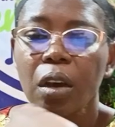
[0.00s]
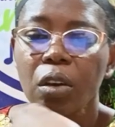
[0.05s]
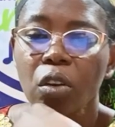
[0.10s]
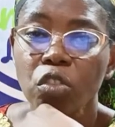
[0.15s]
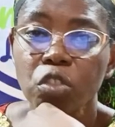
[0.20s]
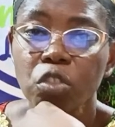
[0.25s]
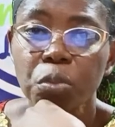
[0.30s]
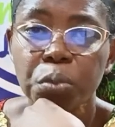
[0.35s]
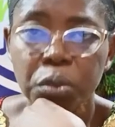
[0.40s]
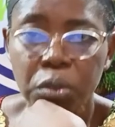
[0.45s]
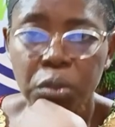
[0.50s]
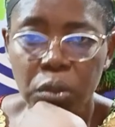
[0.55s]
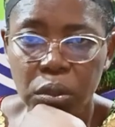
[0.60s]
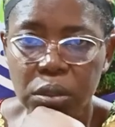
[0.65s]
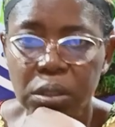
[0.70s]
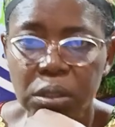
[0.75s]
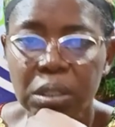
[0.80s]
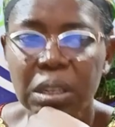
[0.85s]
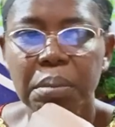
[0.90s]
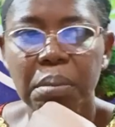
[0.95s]

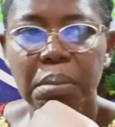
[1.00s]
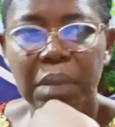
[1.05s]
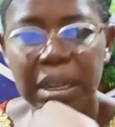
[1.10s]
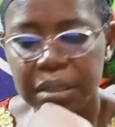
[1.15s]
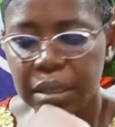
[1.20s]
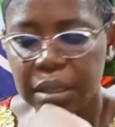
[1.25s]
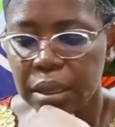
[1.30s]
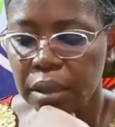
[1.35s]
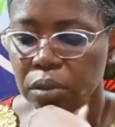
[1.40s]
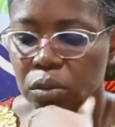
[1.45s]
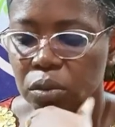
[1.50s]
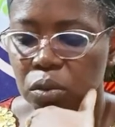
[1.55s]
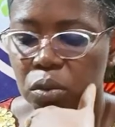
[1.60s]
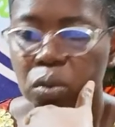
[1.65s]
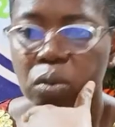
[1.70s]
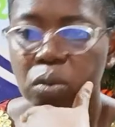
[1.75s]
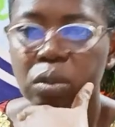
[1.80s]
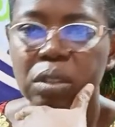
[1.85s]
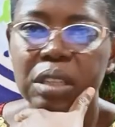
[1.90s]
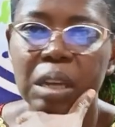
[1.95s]
contributors, they matter
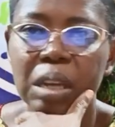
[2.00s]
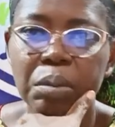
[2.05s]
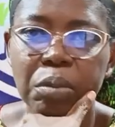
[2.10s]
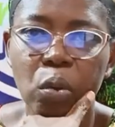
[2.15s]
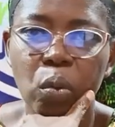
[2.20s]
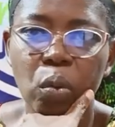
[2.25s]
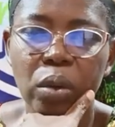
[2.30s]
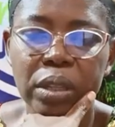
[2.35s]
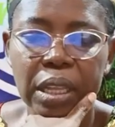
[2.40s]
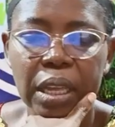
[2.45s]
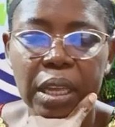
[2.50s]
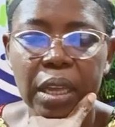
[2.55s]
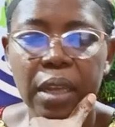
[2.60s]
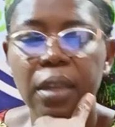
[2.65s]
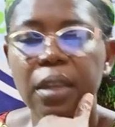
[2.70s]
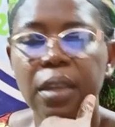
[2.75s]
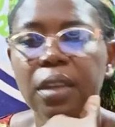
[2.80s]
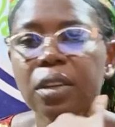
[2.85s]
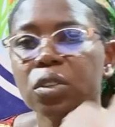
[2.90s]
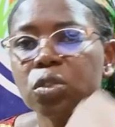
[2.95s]
to determine whether
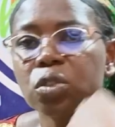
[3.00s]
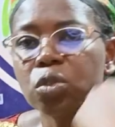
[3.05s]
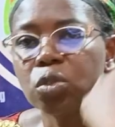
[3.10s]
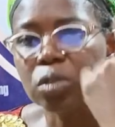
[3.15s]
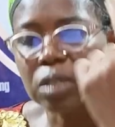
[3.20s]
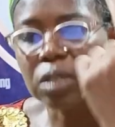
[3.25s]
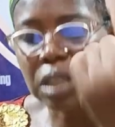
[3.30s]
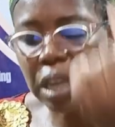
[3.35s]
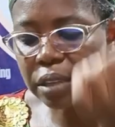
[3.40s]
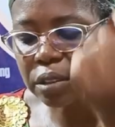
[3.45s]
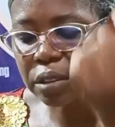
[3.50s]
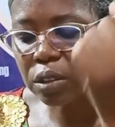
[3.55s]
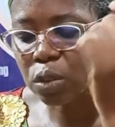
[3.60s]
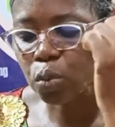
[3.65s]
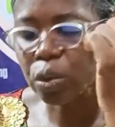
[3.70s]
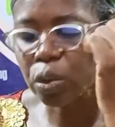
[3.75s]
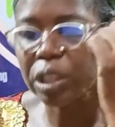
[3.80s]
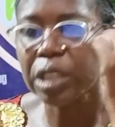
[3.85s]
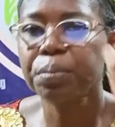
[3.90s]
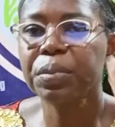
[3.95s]
users
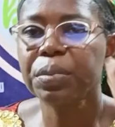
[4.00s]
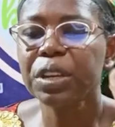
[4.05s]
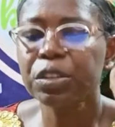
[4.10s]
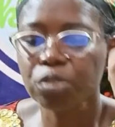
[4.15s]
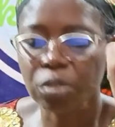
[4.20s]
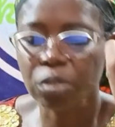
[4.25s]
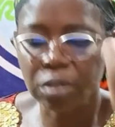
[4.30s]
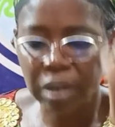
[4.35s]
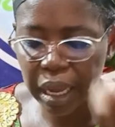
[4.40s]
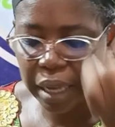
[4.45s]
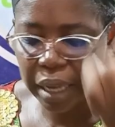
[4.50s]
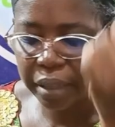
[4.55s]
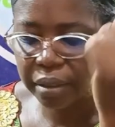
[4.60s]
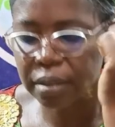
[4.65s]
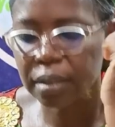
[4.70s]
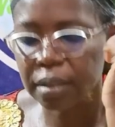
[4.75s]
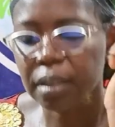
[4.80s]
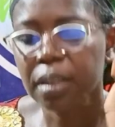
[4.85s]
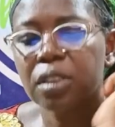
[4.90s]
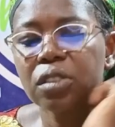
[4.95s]
will patronize
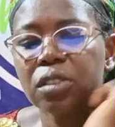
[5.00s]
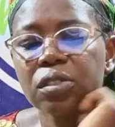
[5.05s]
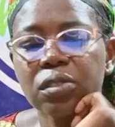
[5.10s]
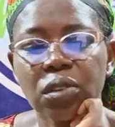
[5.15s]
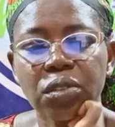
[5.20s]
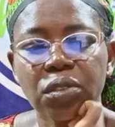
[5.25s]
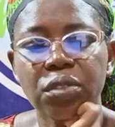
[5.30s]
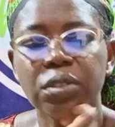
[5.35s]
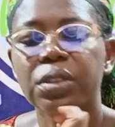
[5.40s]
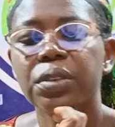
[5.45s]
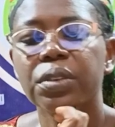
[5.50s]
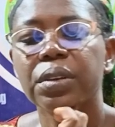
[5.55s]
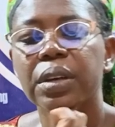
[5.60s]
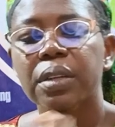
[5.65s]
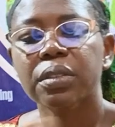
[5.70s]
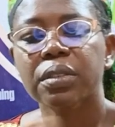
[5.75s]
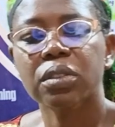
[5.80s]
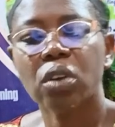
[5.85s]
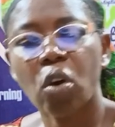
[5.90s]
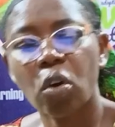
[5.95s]
such
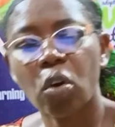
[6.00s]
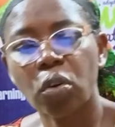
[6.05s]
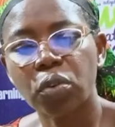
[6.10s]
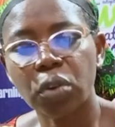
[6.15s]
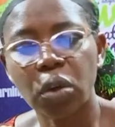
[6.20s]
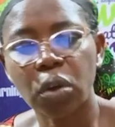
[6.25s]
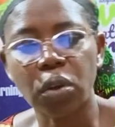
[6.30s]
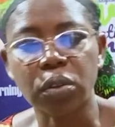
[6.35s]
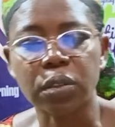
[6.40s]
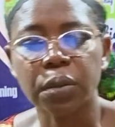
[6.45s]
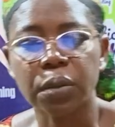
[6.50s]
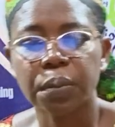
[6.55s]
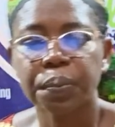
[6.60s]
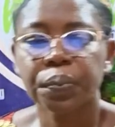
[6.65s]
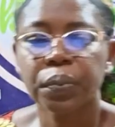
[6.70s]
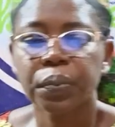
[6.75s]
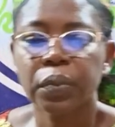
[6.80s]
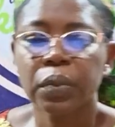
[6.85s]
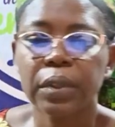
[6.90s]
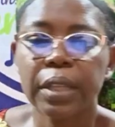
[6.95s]
cereals or not.
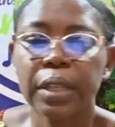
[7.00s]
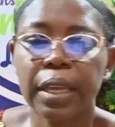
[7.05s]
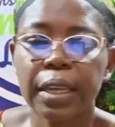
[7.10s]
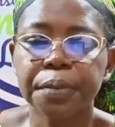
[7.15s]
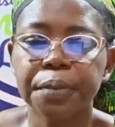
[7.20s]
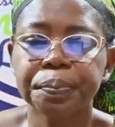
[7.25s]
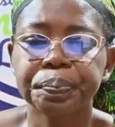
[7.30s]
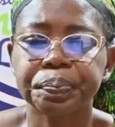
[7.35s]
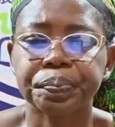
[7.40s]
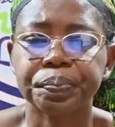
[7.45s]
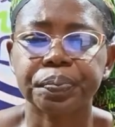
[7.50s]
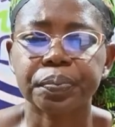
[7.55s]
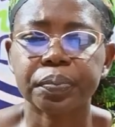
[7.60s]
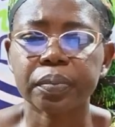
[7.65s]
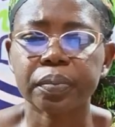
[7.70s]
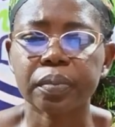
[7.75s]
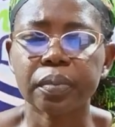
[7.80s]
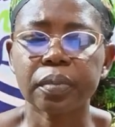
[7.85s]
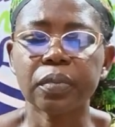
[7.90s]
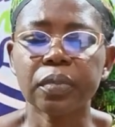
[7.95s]
Then
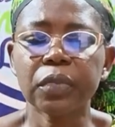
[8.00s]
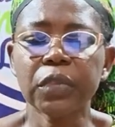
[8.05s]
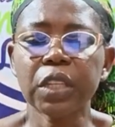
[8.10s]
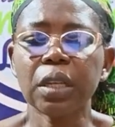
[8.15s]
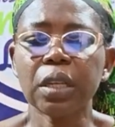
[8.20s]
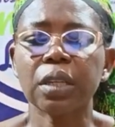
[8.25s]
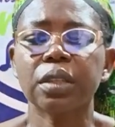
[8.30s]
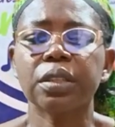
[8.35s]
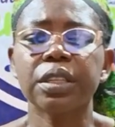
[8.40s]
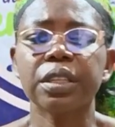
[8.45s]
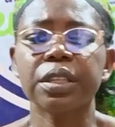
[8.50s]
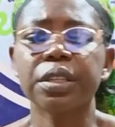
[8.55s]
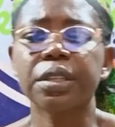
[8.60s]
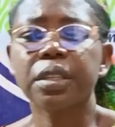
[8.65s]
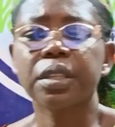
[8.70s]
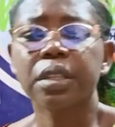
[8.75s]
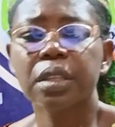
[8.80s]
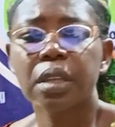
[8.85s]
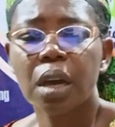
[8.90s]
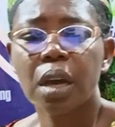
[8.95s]

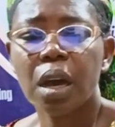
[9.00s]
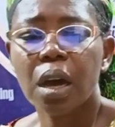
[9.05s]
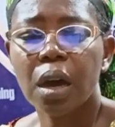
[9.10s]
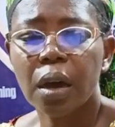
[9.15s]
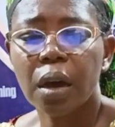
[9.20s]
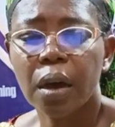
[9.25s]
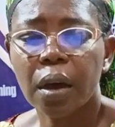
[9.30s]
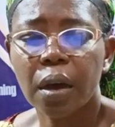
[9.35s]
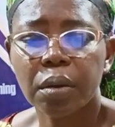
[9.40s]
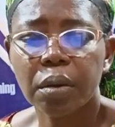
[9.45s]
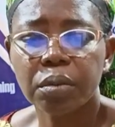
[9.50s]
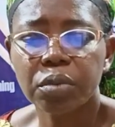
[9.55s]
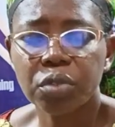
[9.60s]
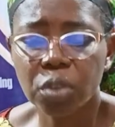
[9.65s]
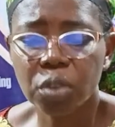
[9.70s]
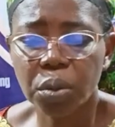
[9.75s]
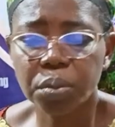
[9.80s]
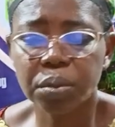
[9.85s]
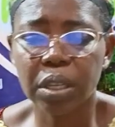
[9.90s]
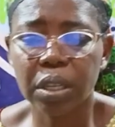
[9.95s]
the
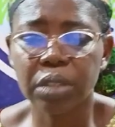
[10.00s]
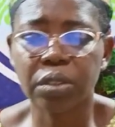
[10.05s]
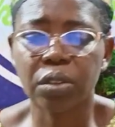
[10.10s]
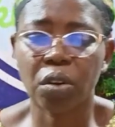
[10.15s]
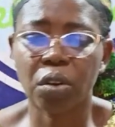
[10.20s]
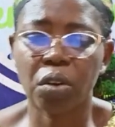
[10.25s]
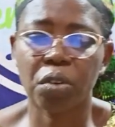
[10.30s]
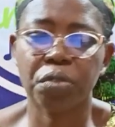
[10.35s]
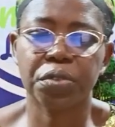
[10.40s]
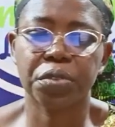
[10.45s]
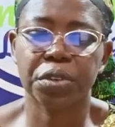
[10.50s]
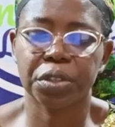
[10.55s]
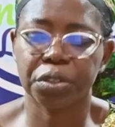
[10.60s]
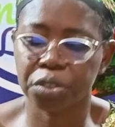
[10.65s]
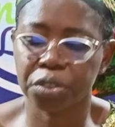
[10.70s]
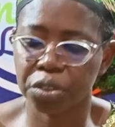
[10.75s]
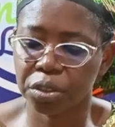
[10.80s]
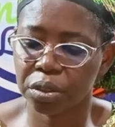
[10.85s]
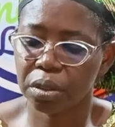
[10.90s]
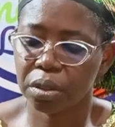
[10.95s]
subject
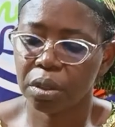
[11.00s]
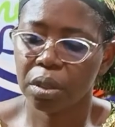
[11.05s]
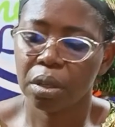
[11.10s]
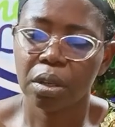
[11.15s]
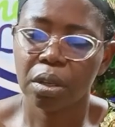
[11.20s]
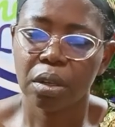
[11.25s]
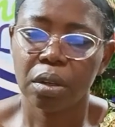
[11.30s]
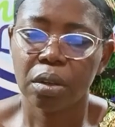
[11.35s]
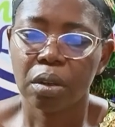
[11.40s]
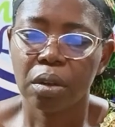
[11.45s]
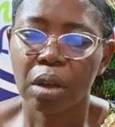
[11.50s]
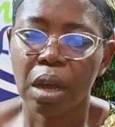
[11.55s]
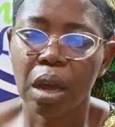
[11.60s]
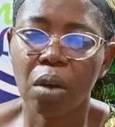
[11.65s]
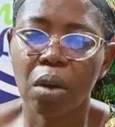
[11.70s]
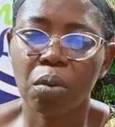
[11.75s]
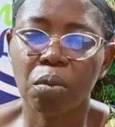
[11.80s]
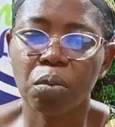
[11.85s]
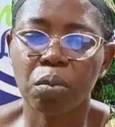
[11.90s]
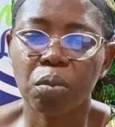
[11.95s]
coverage,
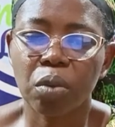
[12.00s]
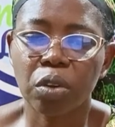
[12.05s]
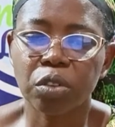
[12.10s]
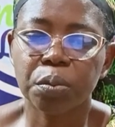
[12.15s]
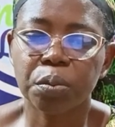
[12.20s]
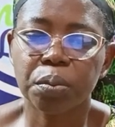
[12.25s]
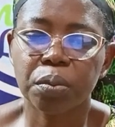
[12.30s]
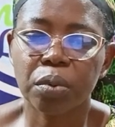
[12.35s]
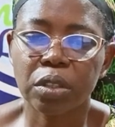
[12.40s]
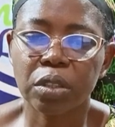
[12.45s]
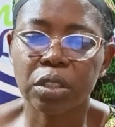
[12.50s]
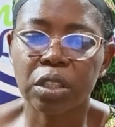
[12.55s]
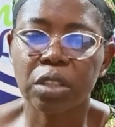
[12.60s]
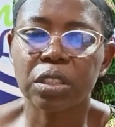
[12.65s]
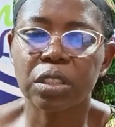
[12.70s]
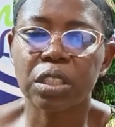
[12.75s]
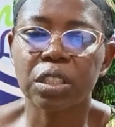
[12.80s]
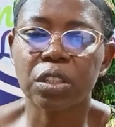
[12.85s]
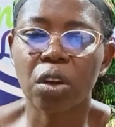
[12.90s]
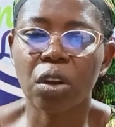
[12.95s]
how much
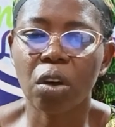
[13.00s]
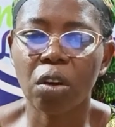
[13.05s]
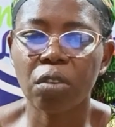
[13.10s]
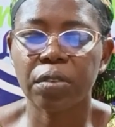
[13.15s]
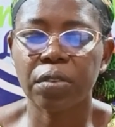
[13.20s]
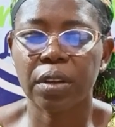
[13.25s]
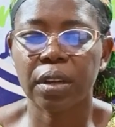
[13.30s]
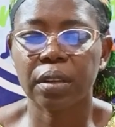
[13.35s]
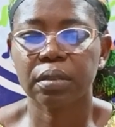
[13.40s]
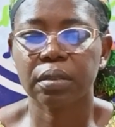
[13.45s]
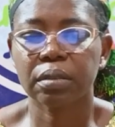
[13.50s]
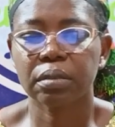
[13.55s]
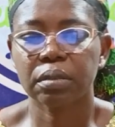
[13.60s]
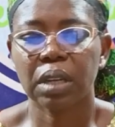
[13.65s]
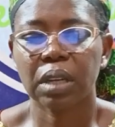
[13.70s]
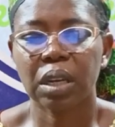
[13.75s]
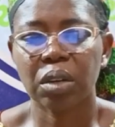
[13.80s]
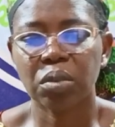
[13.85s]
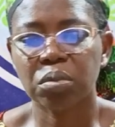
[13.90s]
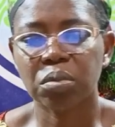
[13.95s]
did it cover?
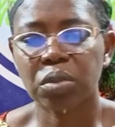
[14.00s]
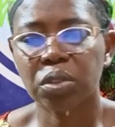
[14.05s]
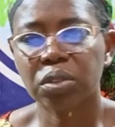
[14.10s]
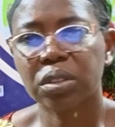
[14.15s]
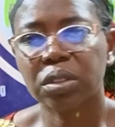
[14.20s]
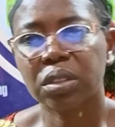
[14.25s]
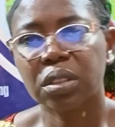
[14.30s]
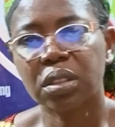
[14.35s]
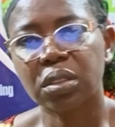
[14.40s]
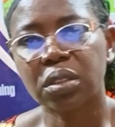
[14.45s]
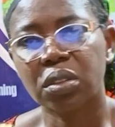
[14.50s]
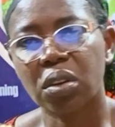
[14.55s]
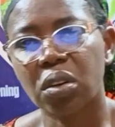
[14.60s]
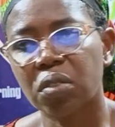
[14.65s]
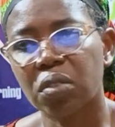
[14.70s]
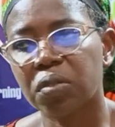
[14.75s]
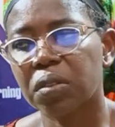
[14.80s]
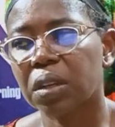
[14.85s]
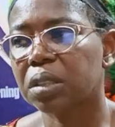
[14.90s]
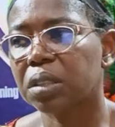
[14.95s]
How much did it
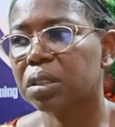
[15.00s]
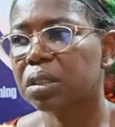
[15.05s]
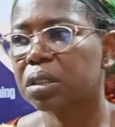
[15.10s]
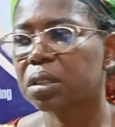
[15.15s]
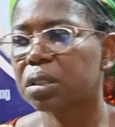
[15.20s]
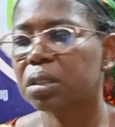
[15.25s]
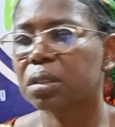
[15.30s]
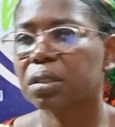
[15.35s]
cover? Did